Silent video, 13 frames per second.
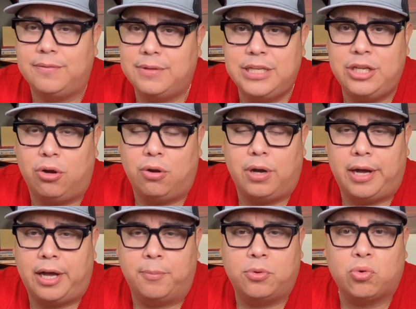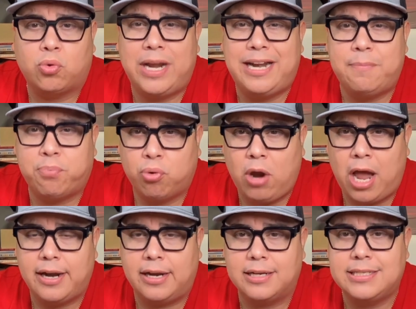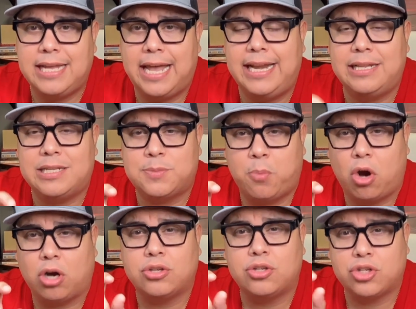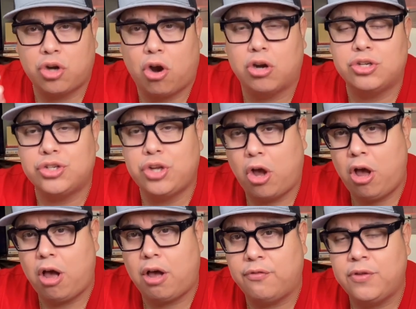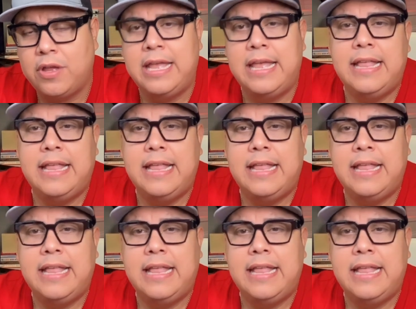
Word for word: you know, um, credit product, and it's marked charged off,